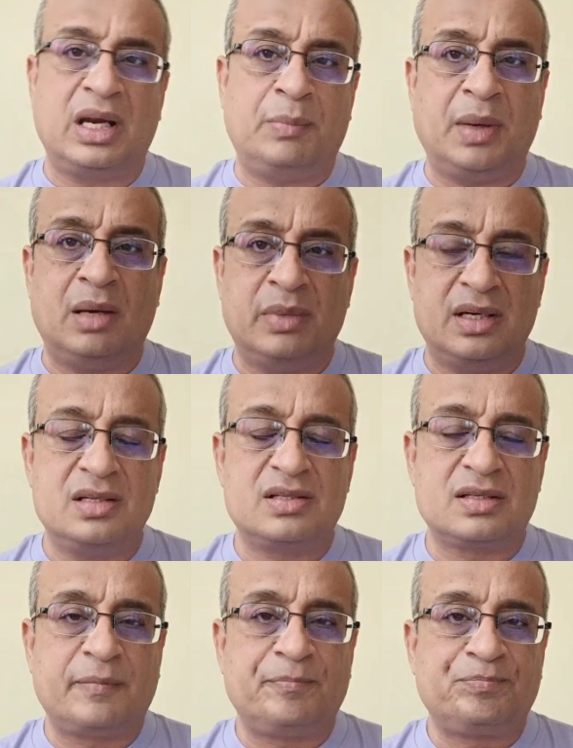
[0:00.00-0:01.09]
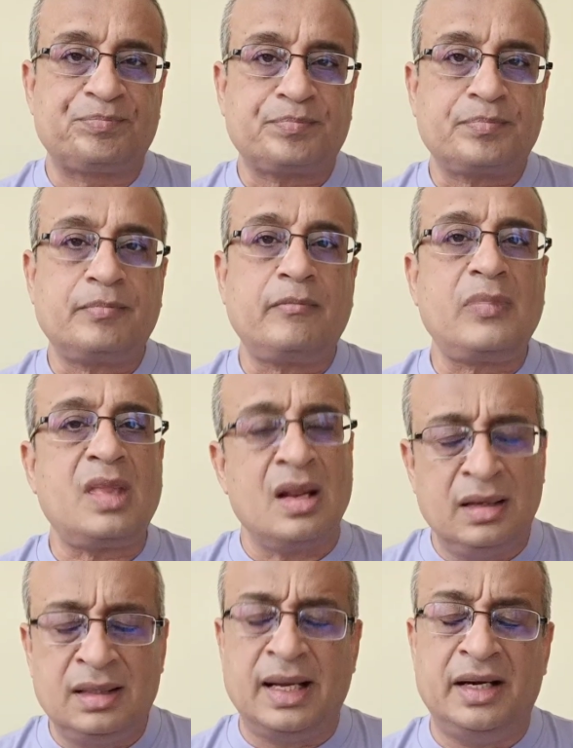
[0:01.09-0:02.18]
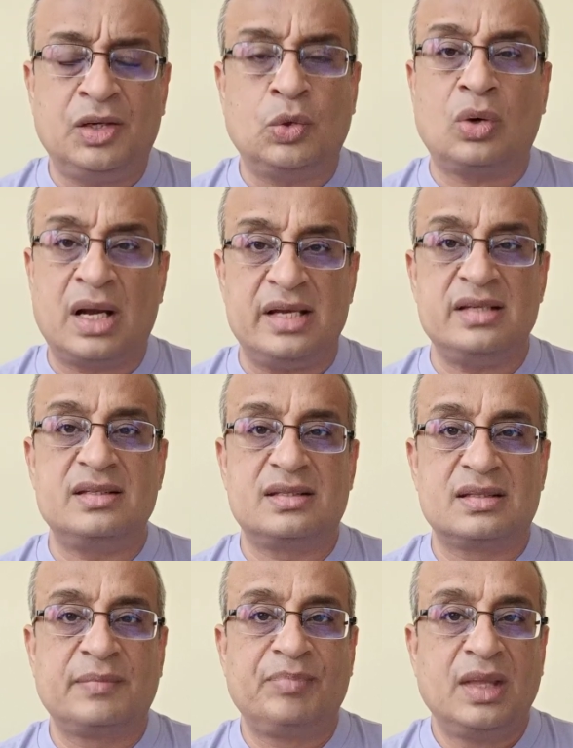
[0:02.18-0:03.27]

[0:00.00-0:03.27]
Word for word: repayments tend to rise.